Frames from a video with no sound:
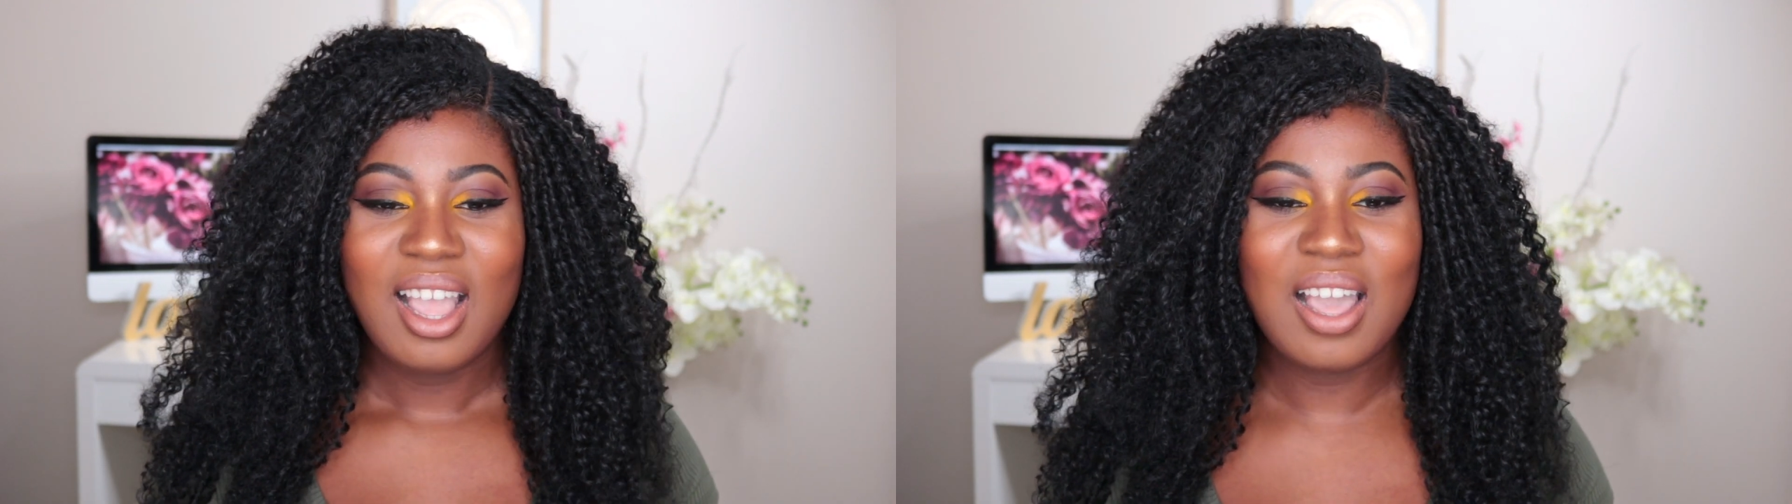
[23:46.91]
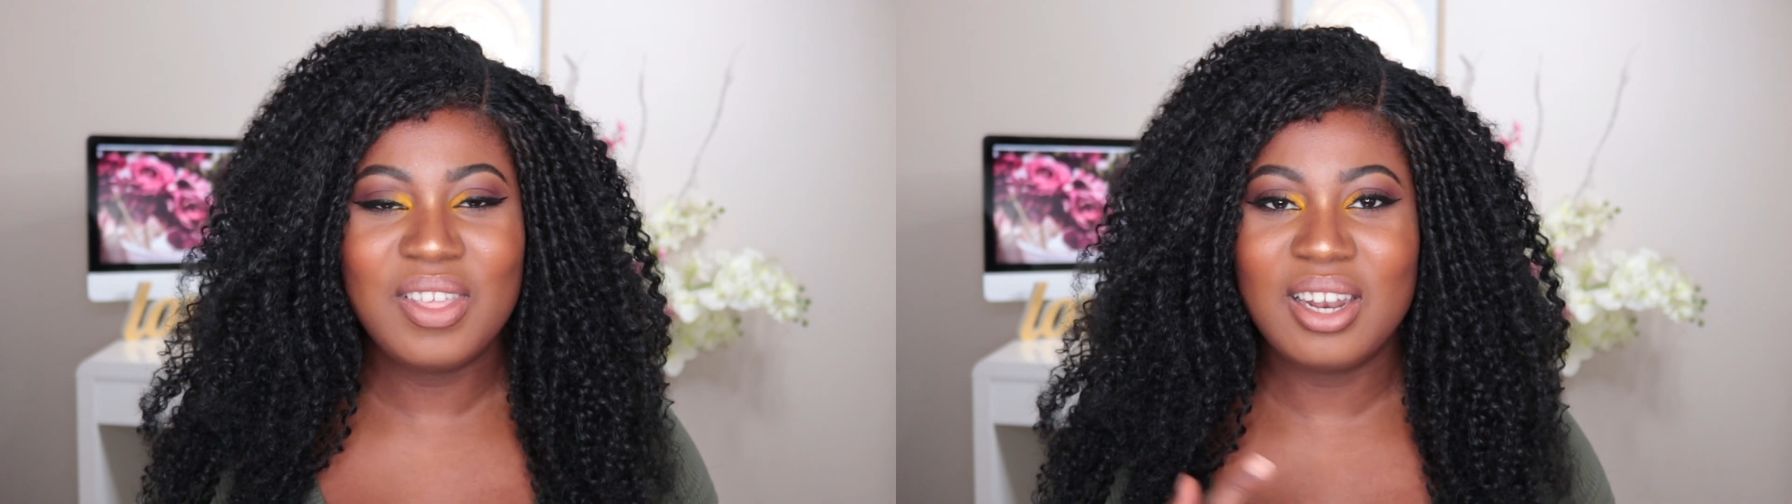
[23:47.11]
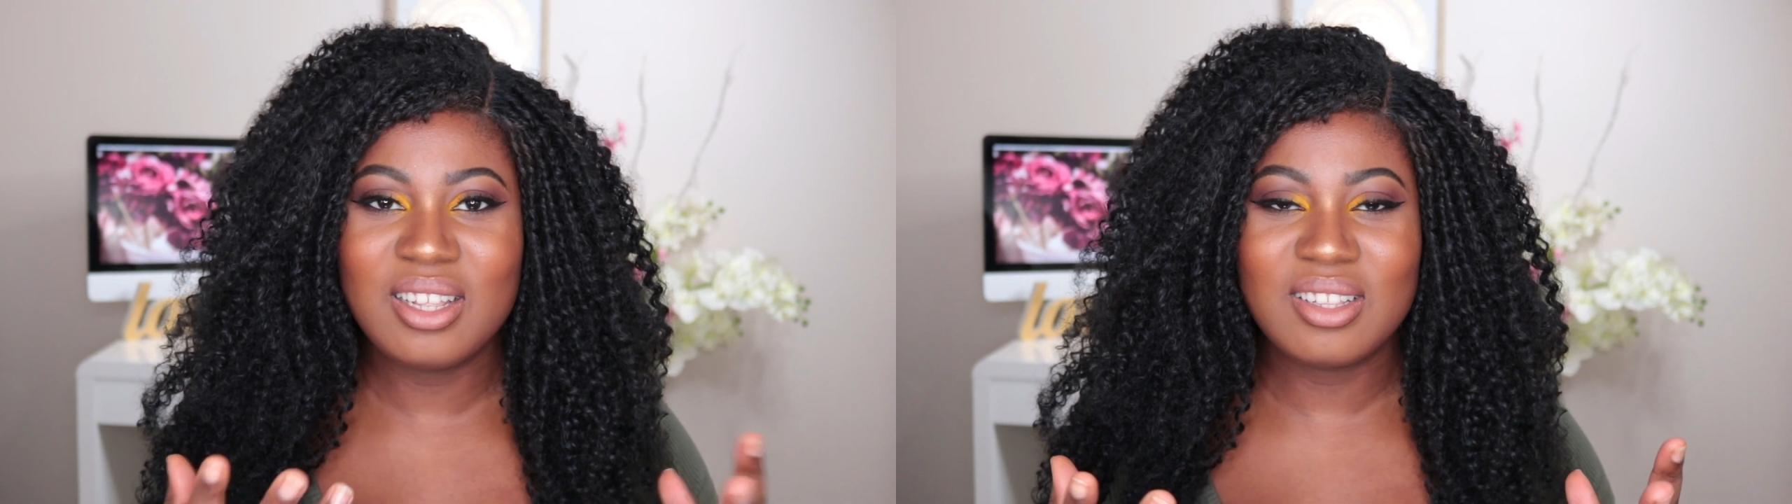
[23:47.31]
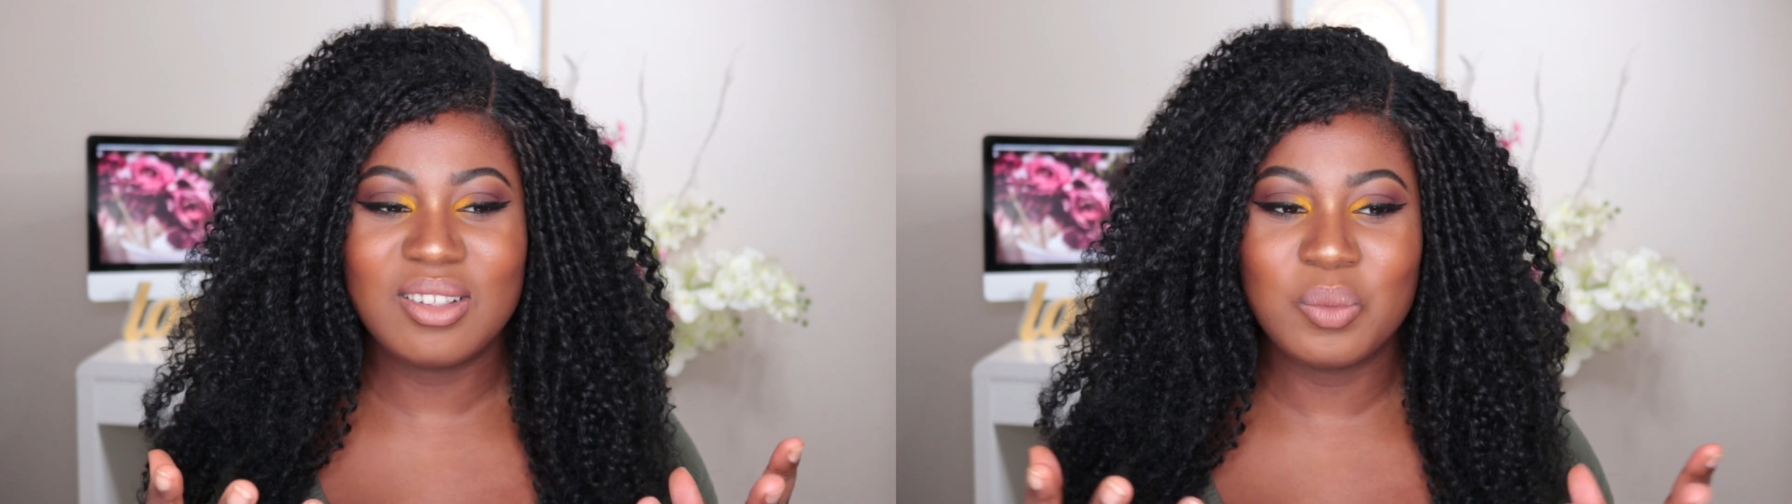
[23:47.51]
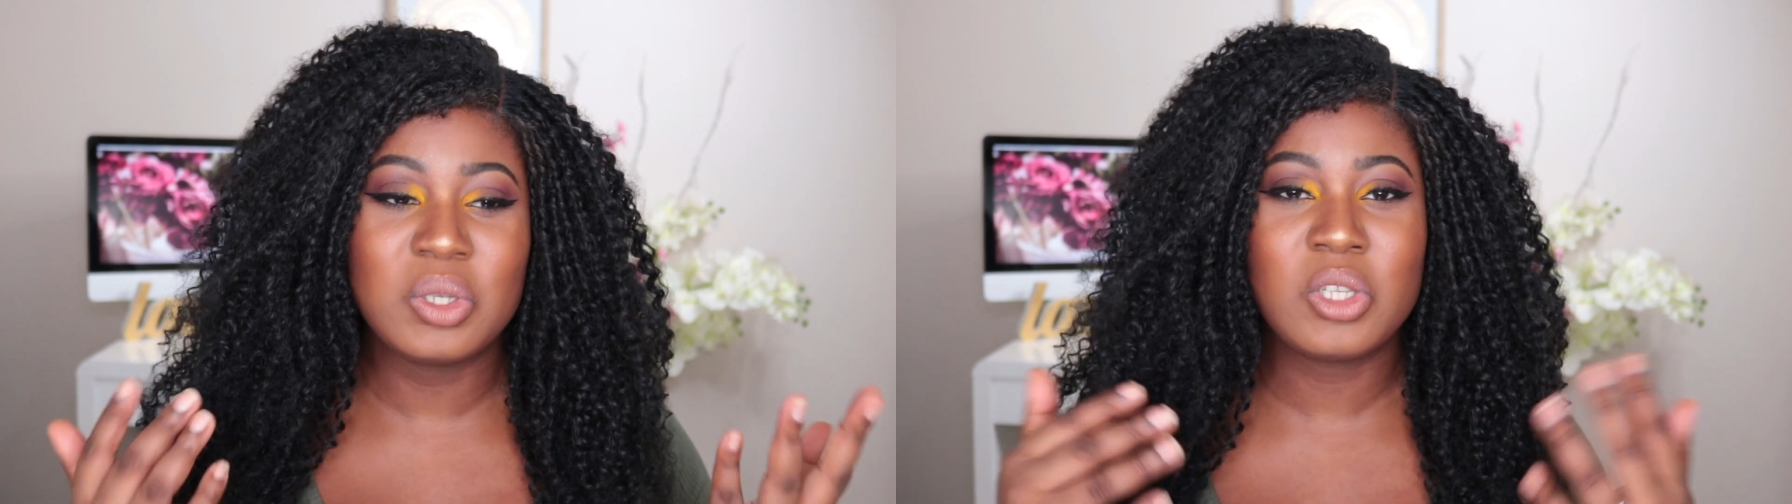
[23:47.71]
and then it
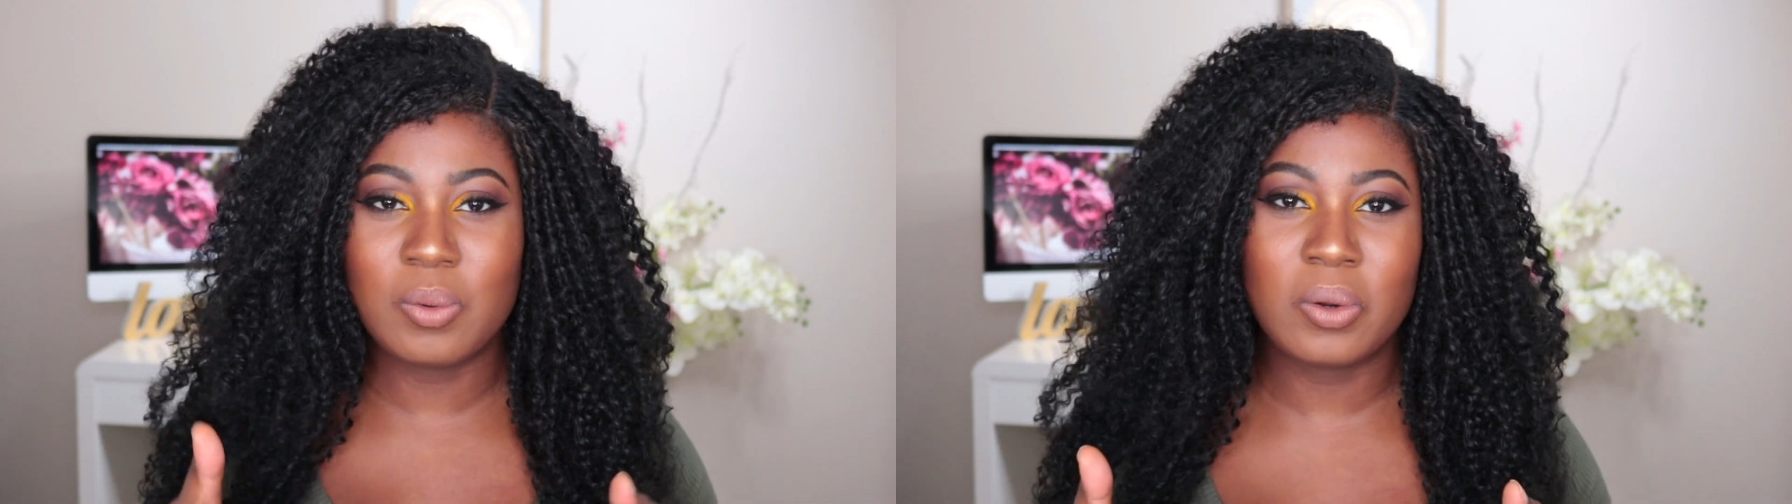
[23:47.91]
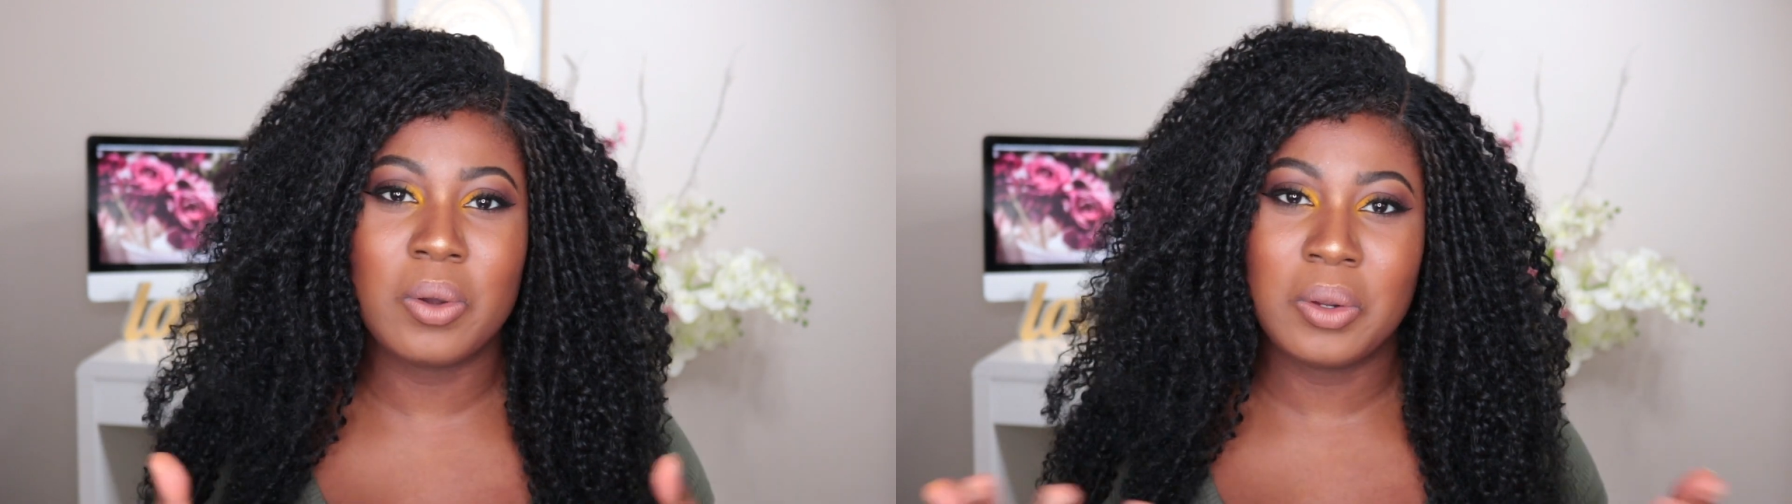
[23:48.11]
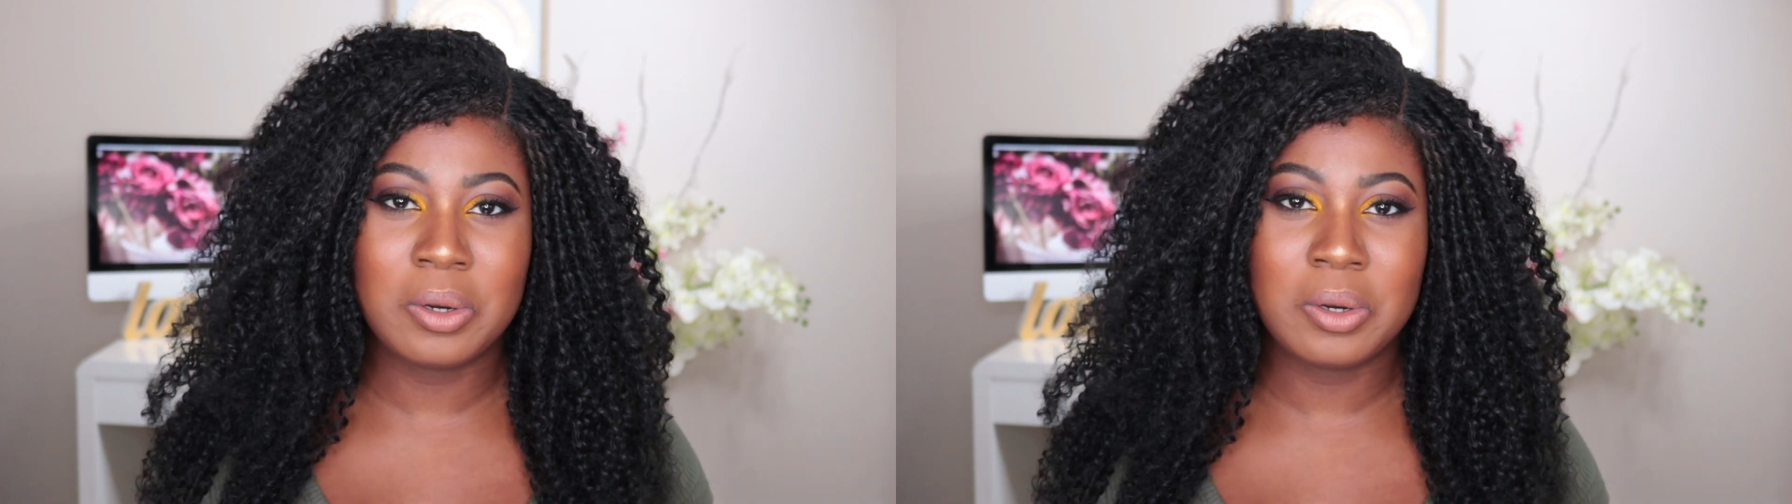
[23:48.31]
will stop recording